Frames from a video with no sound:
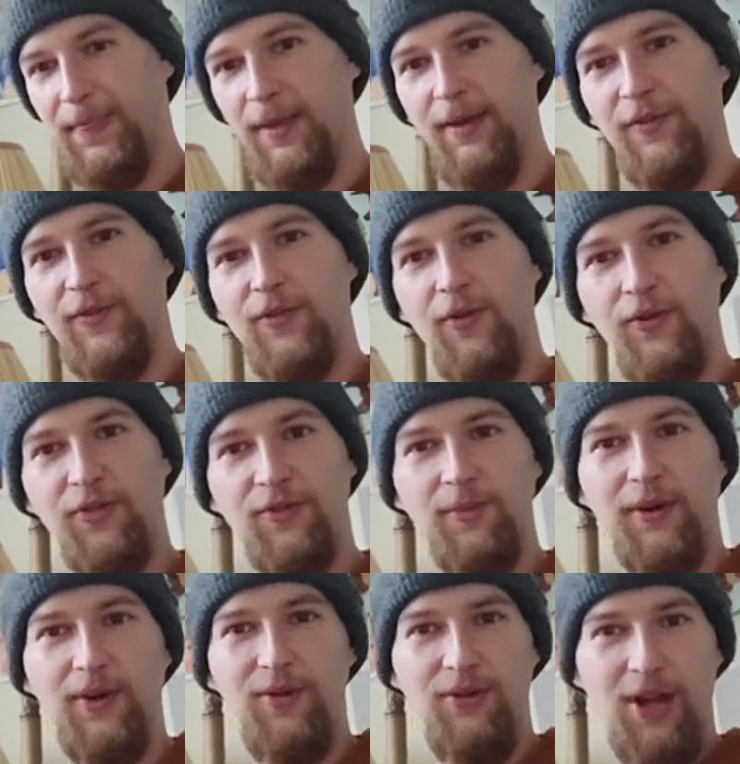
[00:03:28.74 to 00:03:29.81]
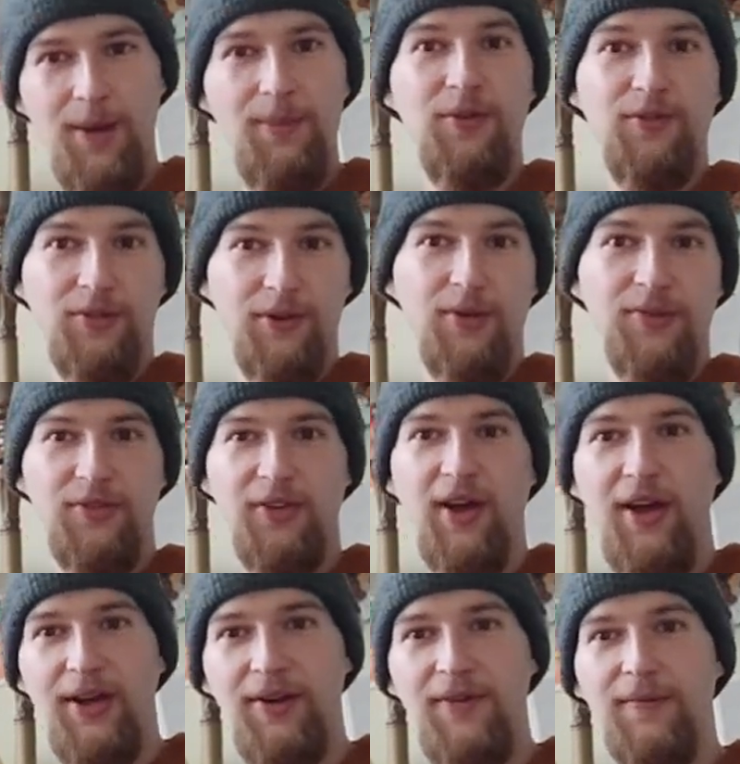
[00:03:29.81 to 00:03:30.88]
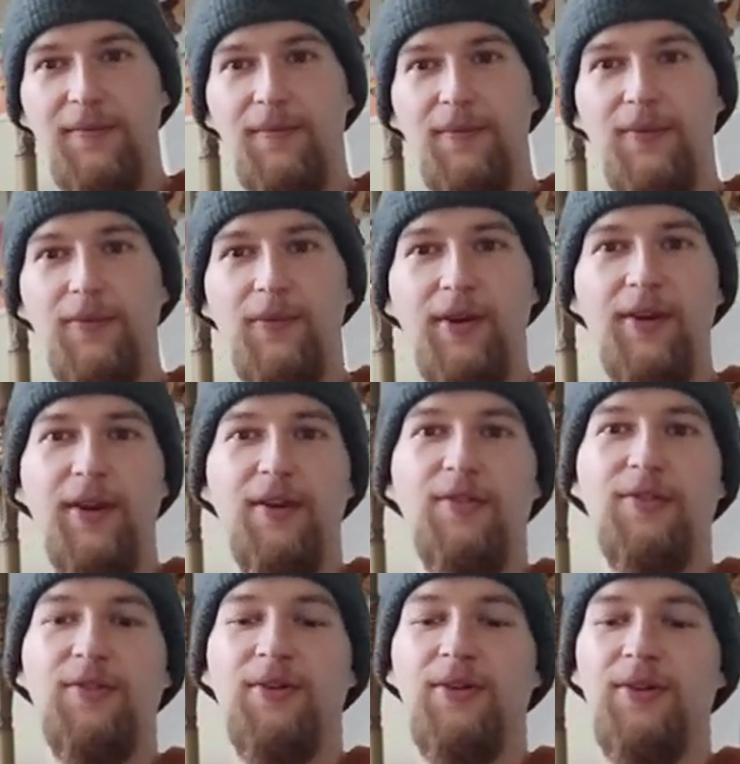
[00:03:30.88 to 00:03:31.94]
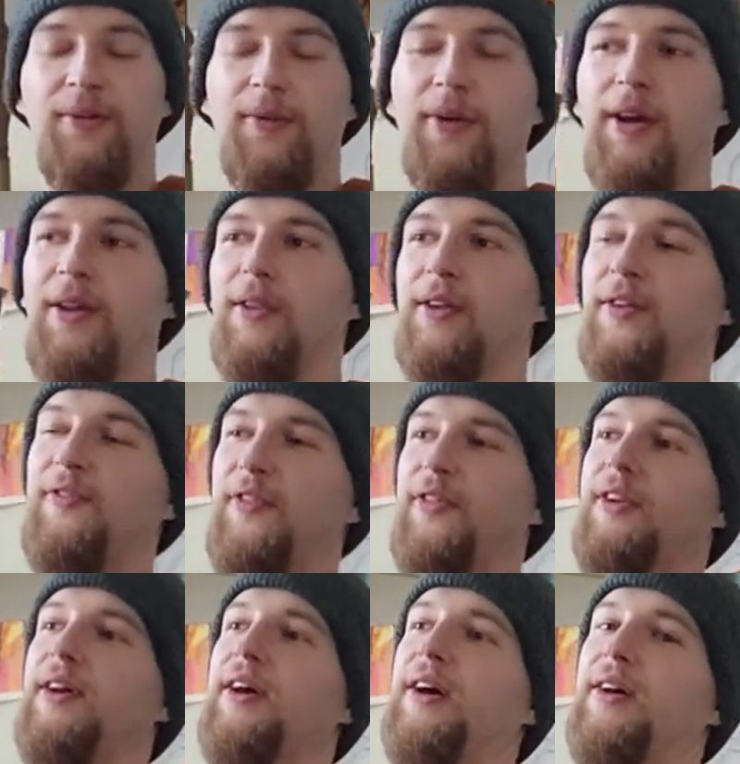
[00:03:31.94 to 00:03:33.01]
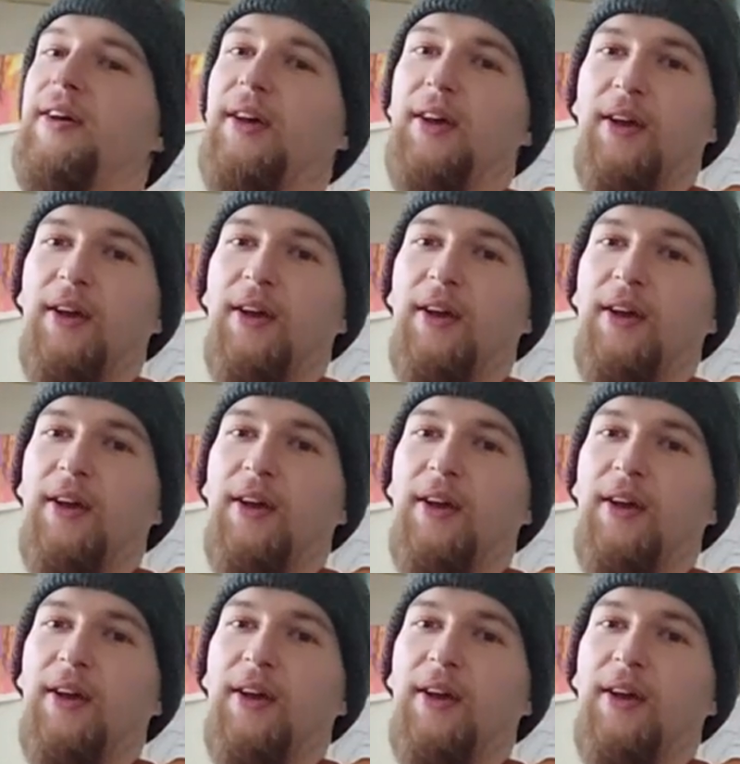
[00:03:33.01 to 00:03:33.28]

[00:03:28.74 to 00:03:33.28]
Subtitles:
and of course my new neighbors are outside right next door to where I live, and